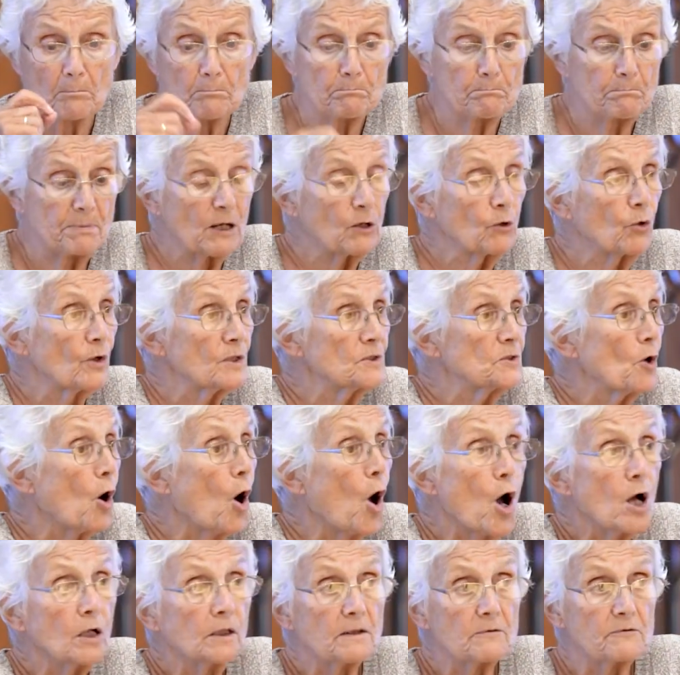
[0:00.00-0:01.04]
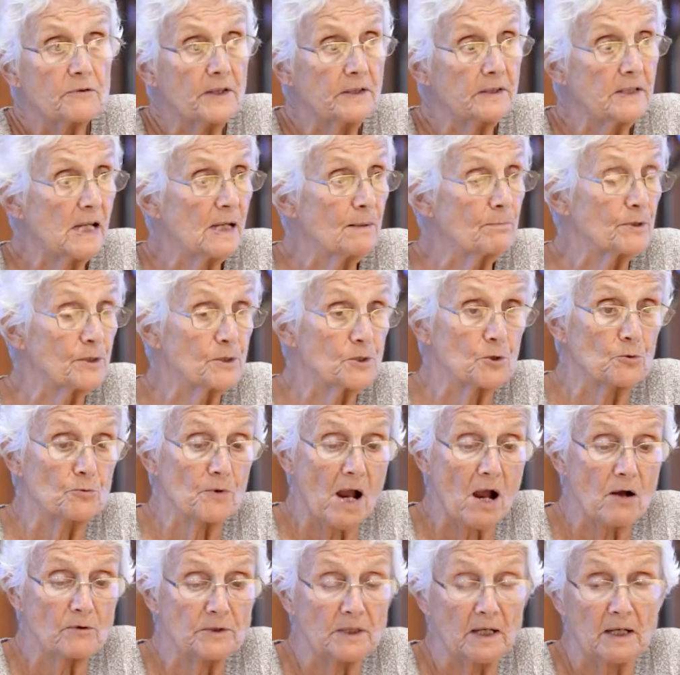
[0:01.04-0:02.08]
Because all of the neighbors
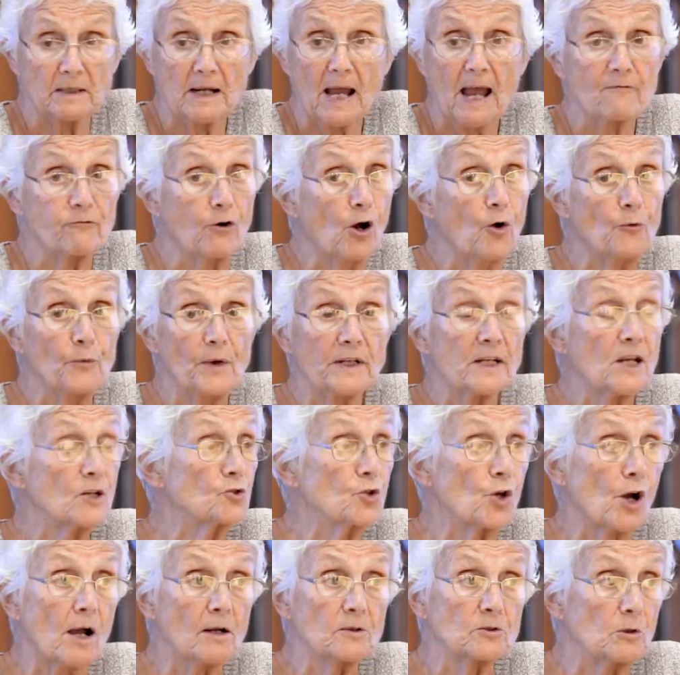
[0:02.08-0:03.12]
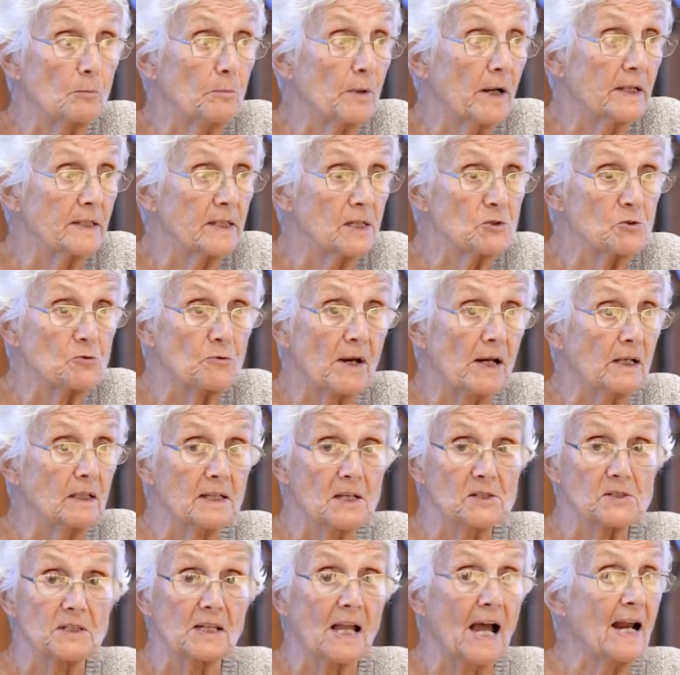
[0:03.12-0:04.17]
around, and I've already talked about Israel
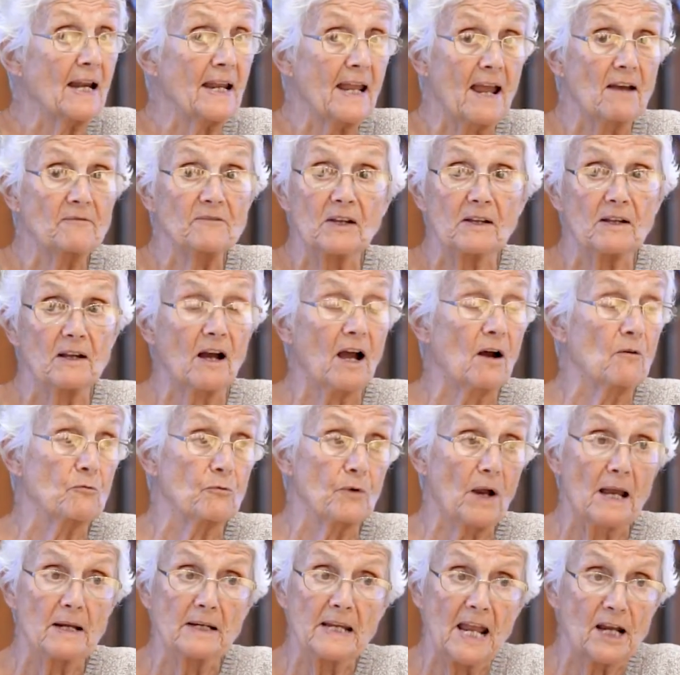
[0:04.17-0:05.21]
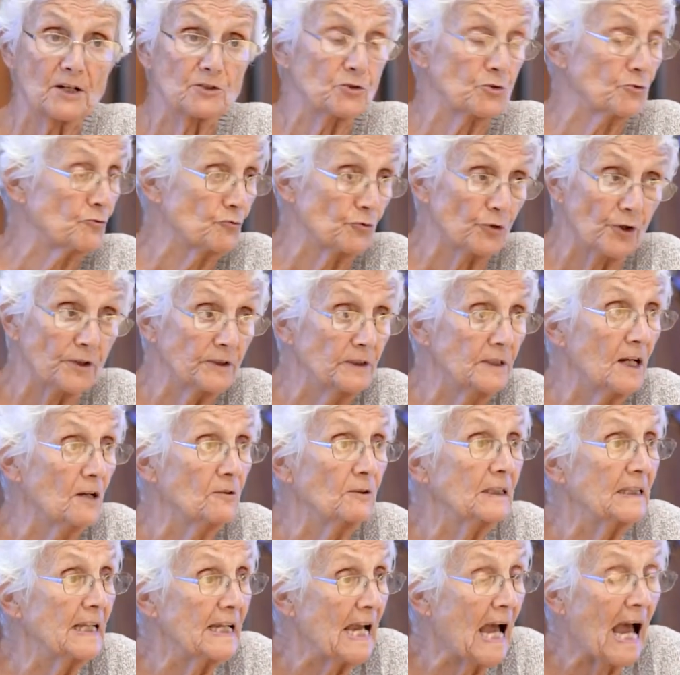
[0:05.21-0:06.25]
as not having an
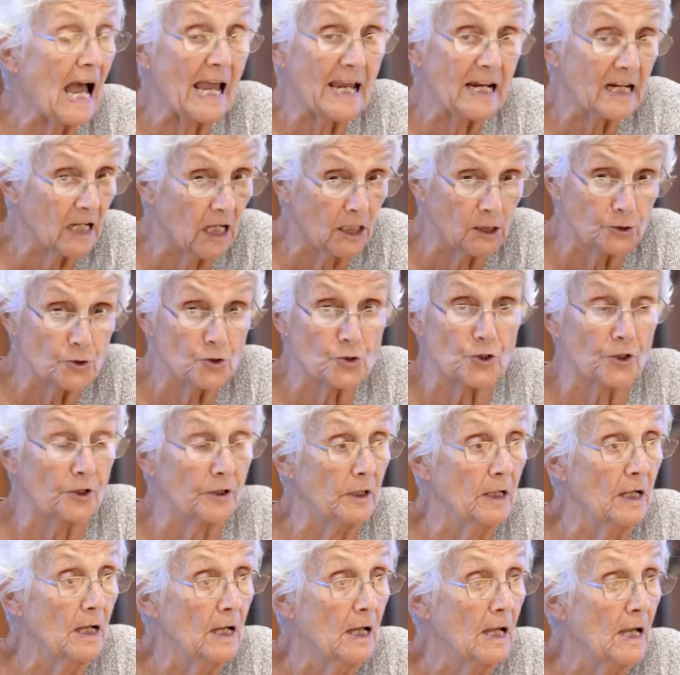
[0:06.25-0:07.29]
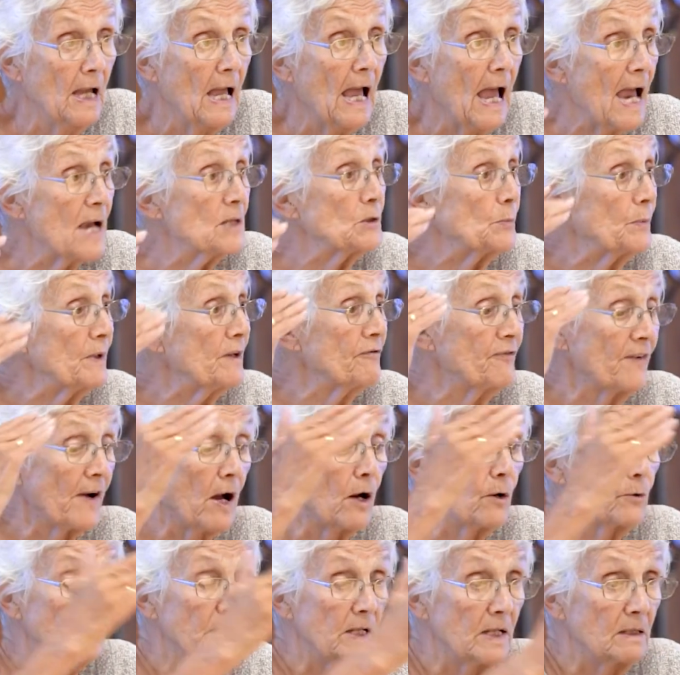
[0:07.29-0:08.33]
extraordinarily high culture, as we
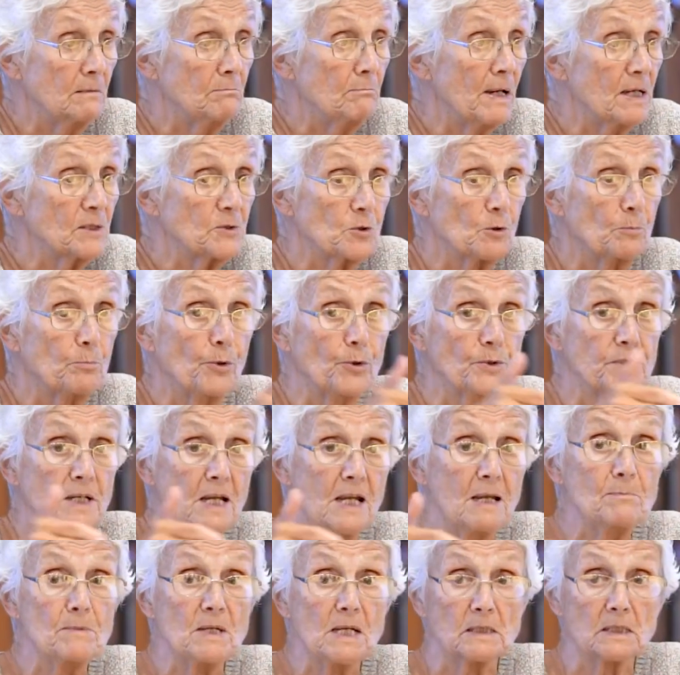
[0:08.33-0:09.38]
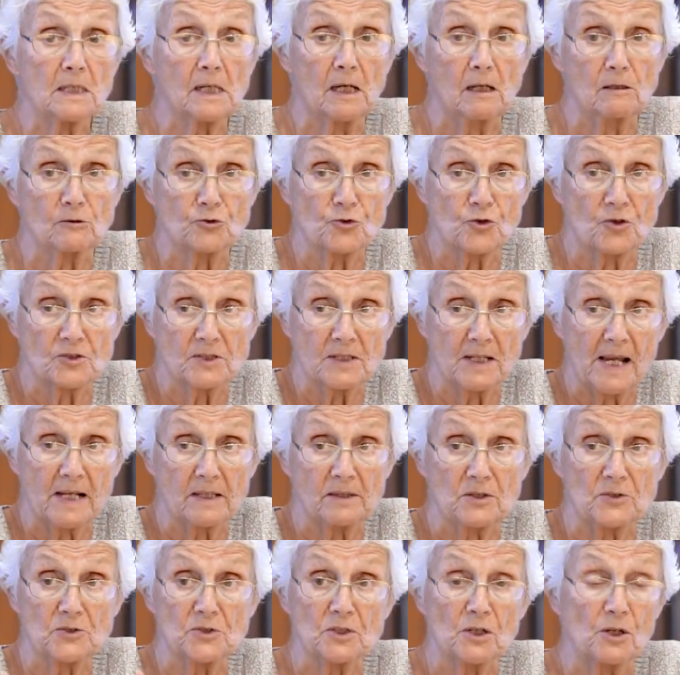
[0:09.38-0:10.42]
found in Mesopotamian cultures
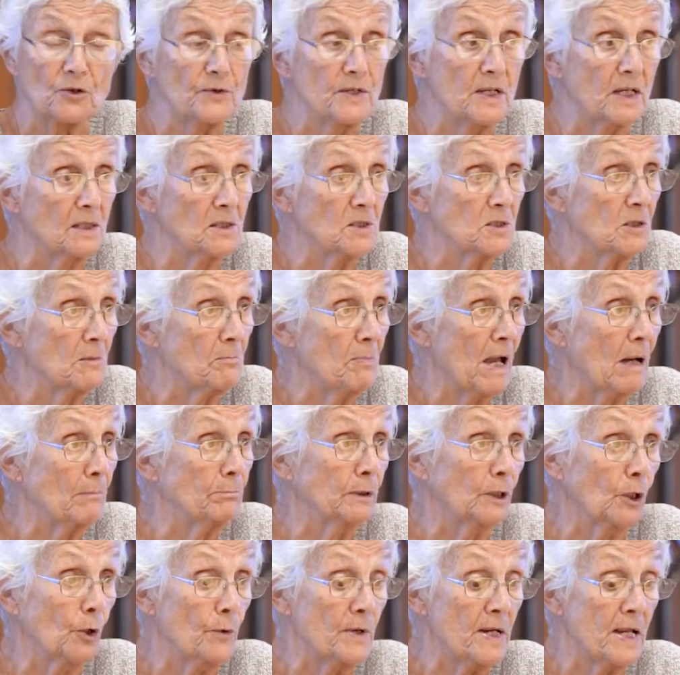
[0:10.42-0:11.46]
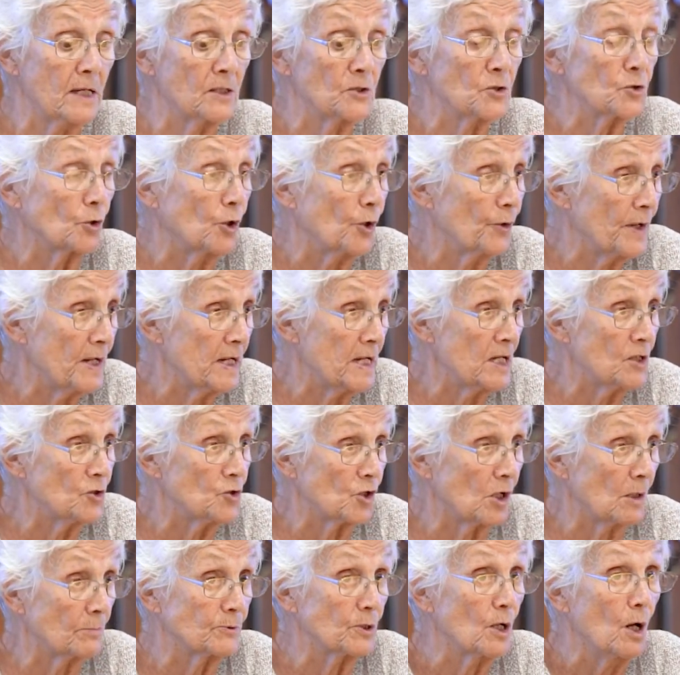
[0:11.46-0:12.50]
like the Syrians, the Babylonians, or in
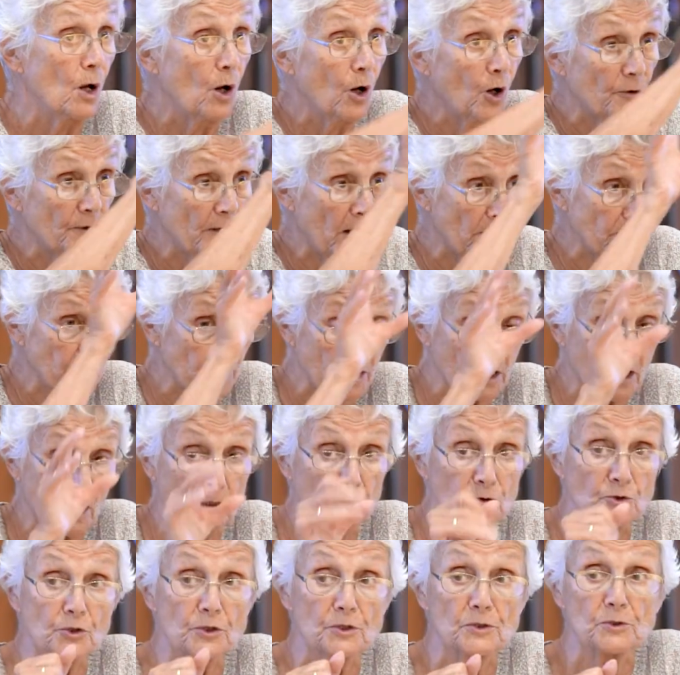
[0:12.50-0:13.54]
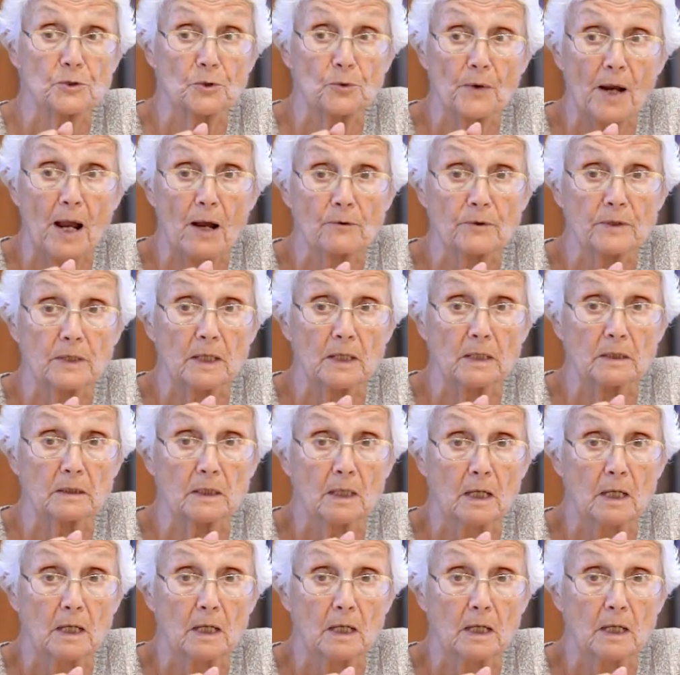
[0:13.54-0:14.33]
Egypt, or other cultures around it.